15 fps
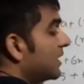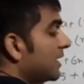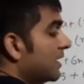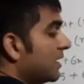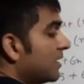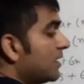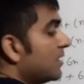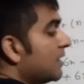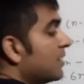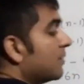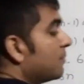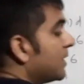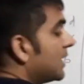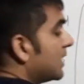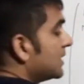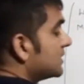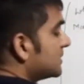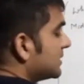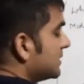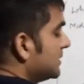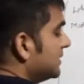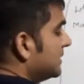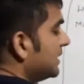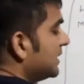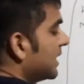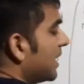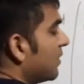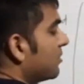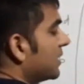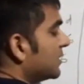here, plus D
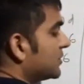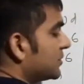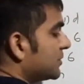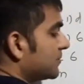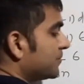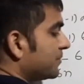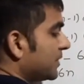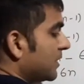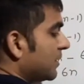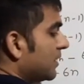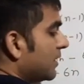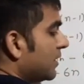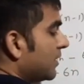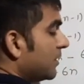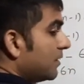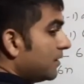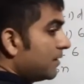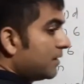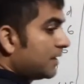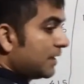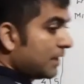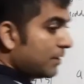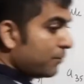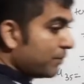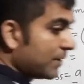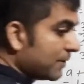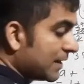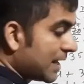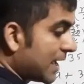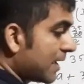how much? D we
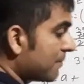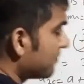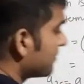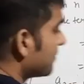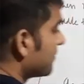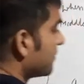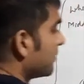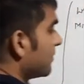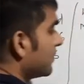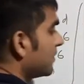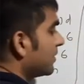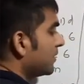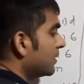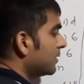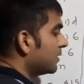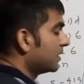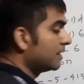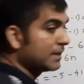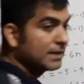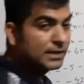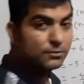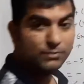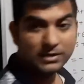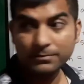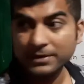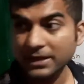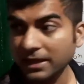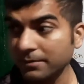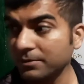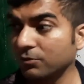will have, D will be
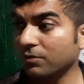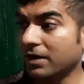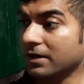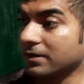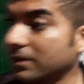having what?